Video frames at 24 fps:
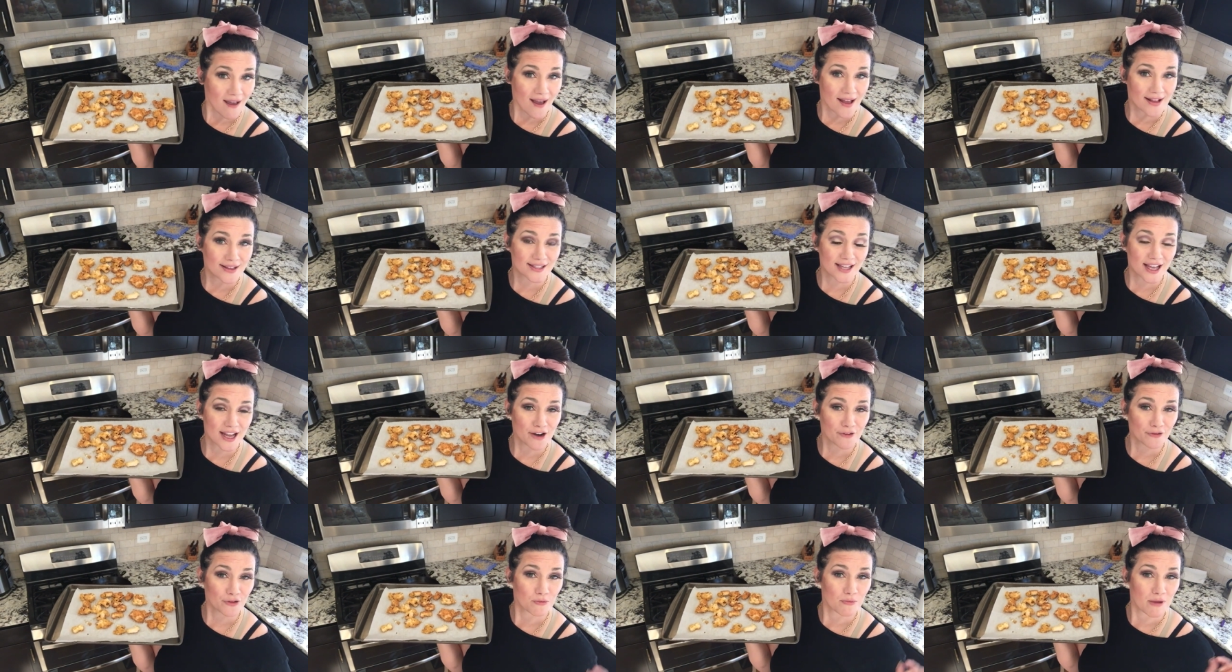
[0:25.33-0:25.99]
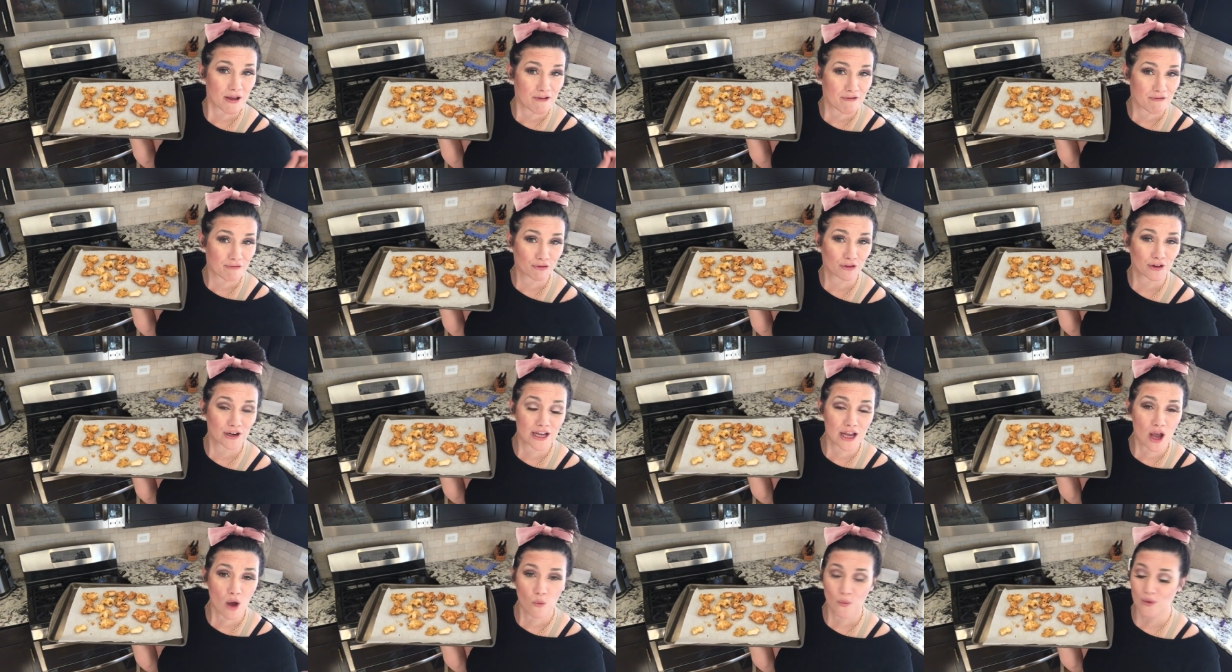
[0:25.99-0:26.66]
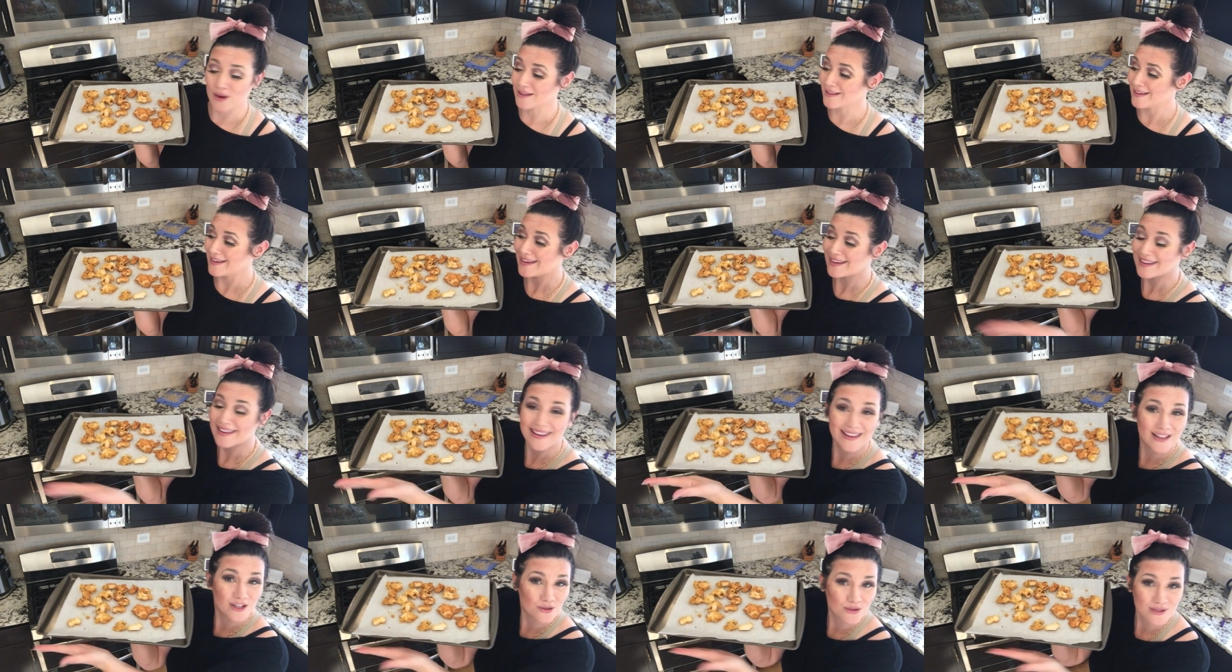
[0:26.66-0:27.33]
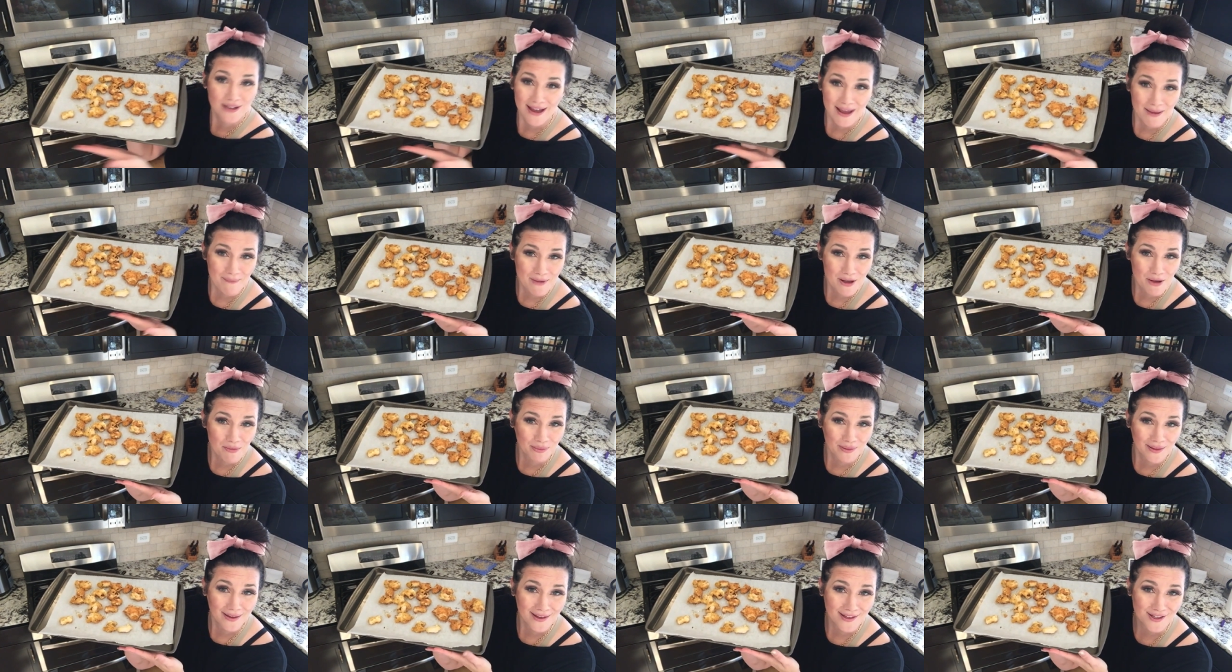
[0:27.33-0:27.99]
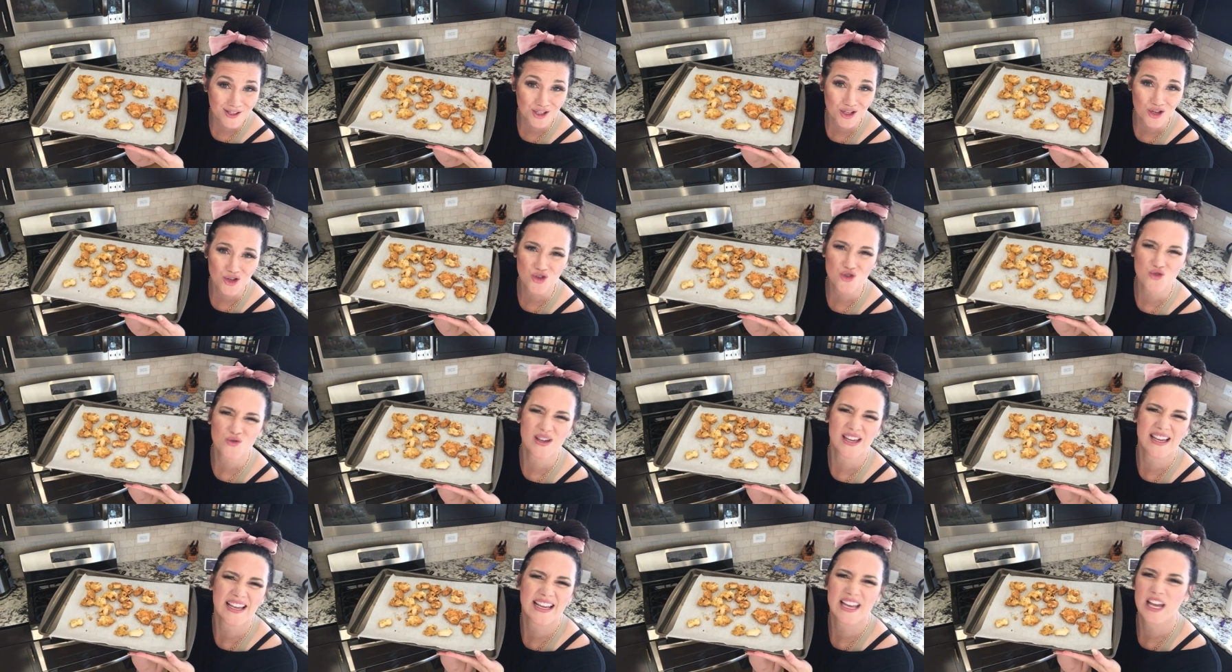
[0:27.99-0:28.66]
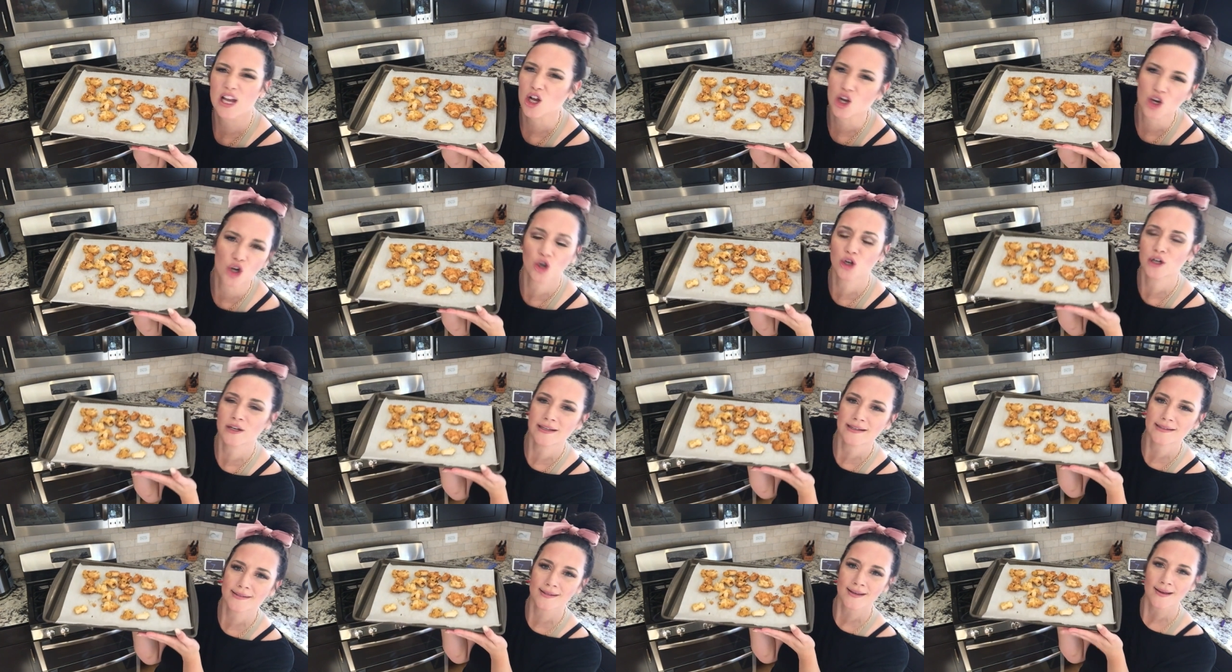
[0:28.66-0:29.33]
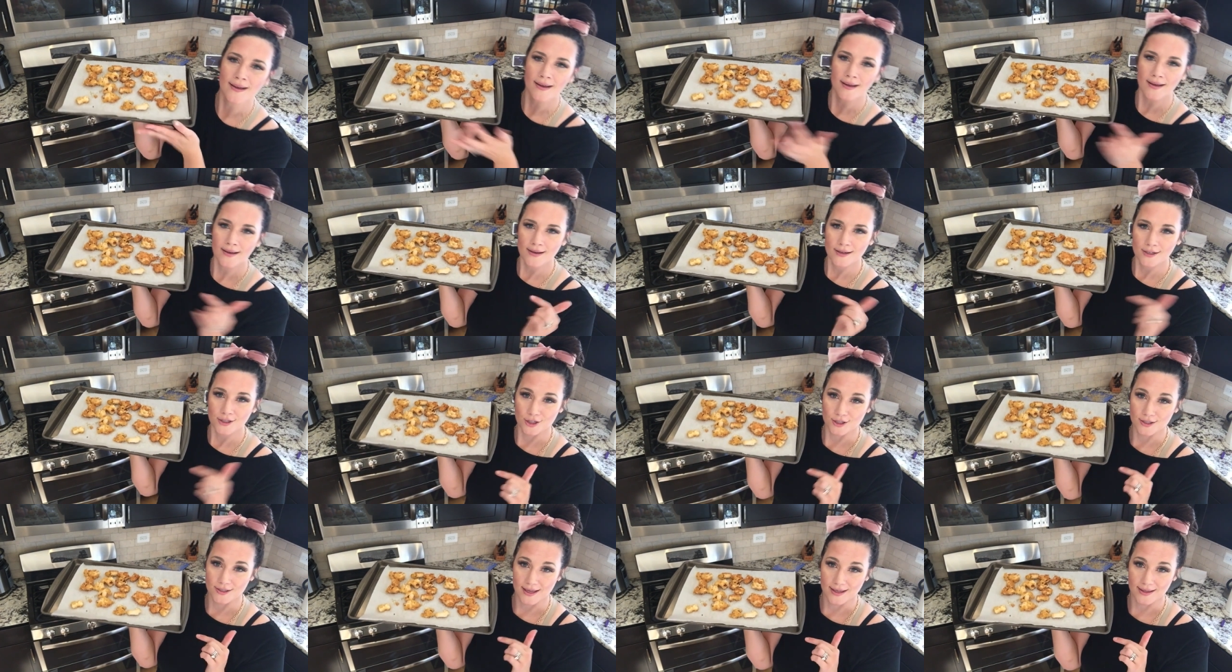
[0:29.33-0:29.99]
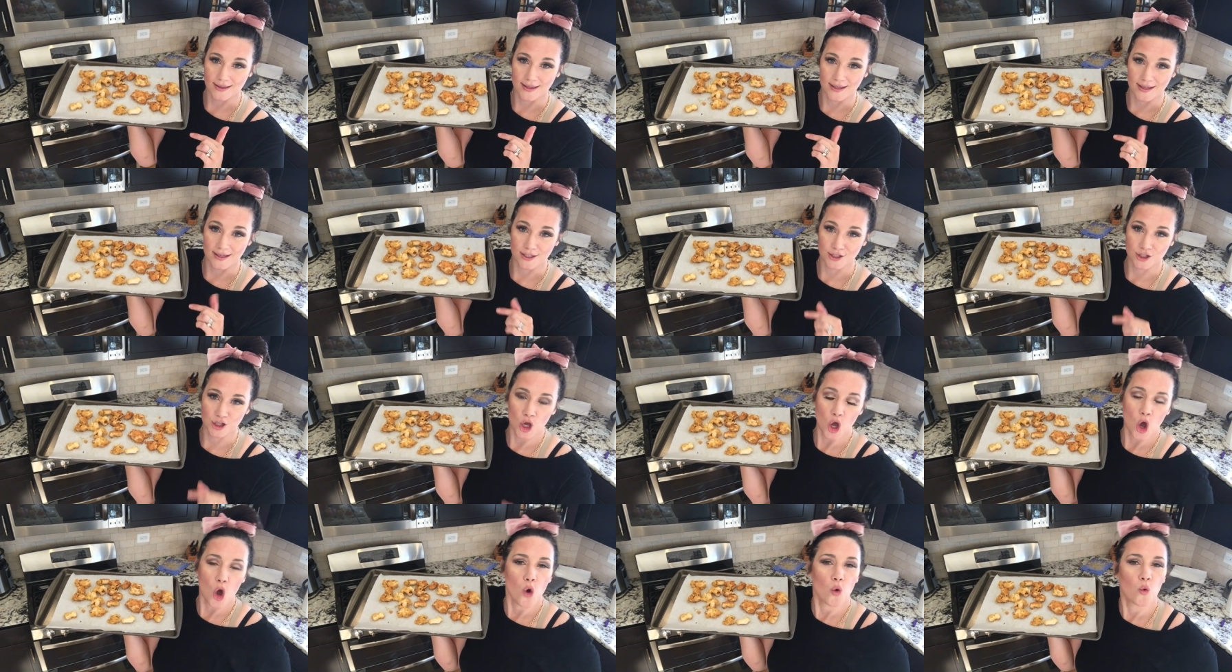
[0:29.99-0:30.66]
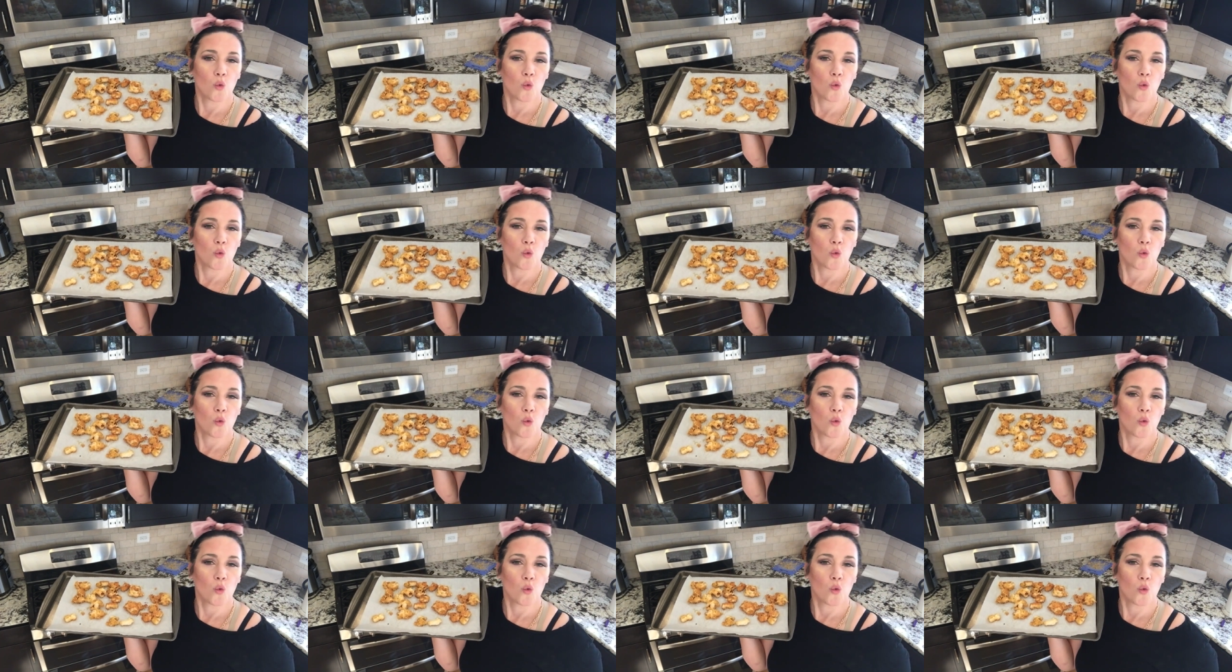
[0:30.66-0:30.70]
and sign up for my free weekly keto diet meal plan so you can get goodies just like these.